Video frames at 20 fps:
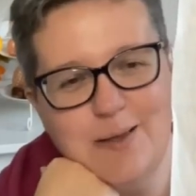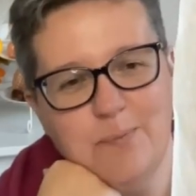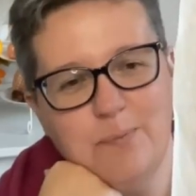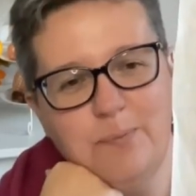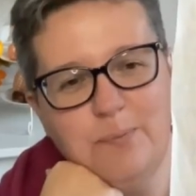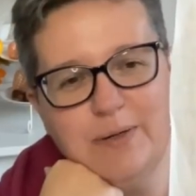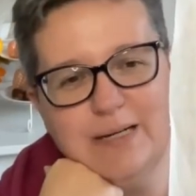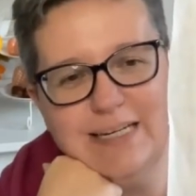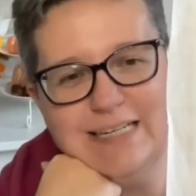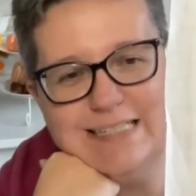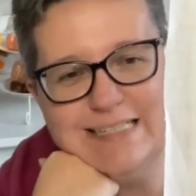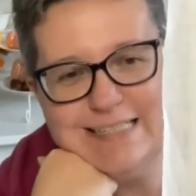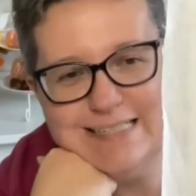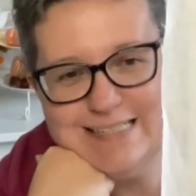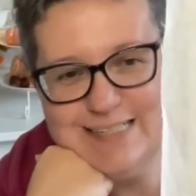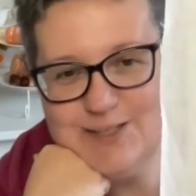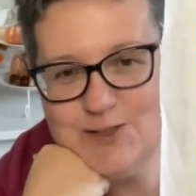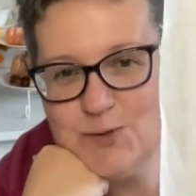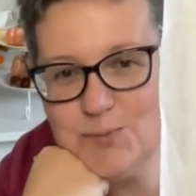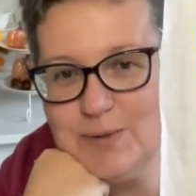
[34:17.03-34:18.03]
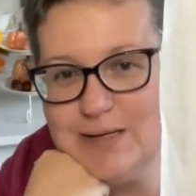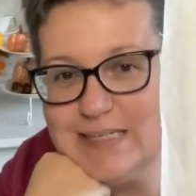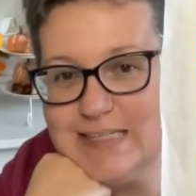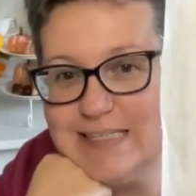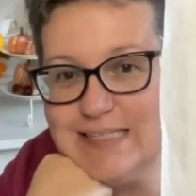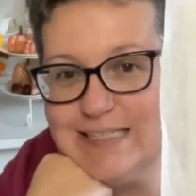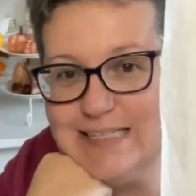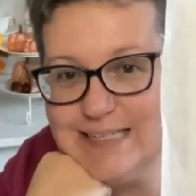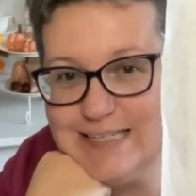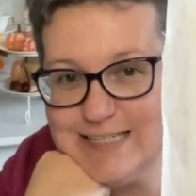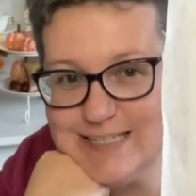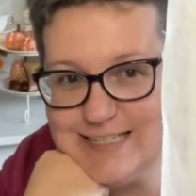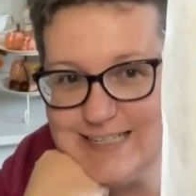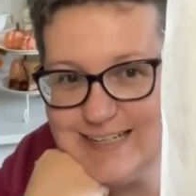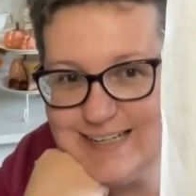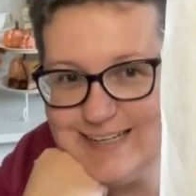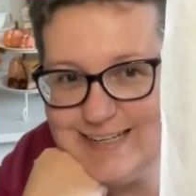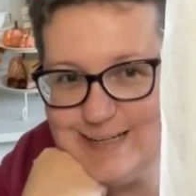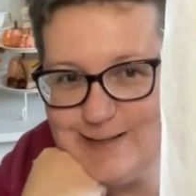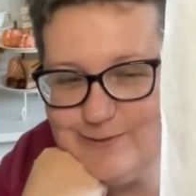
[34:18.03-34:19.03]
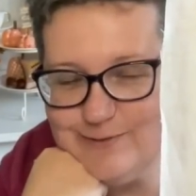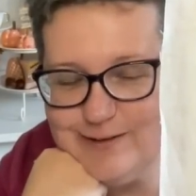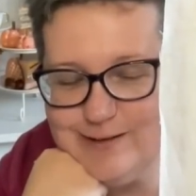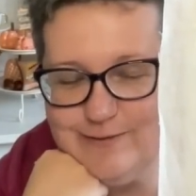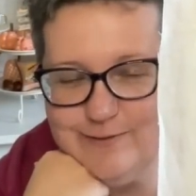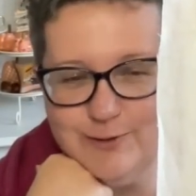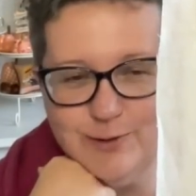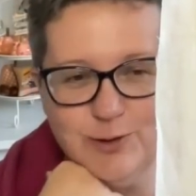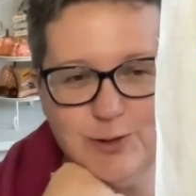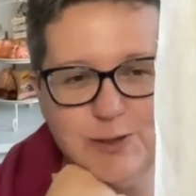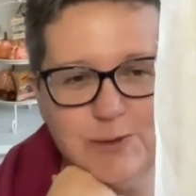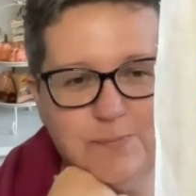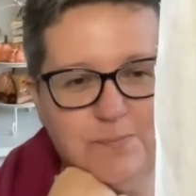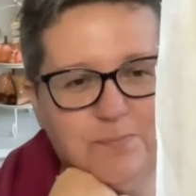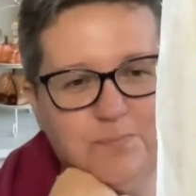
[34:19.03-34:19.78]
But it didn't do my stitching any favors.